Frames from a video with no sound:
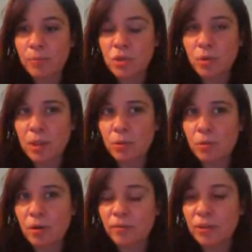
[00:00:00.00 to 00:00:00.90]
So I don't
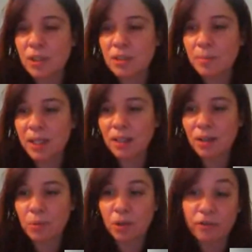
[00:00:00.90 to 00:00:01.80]
know if you need to make
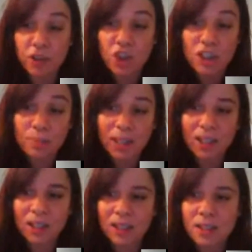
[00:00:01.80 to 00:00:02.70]
another one, or if you're just
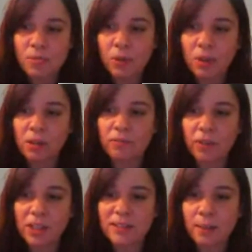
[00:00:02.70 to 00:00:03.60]
making this for
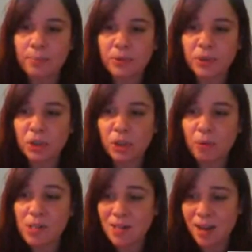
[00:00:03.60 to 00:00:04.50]
example to show us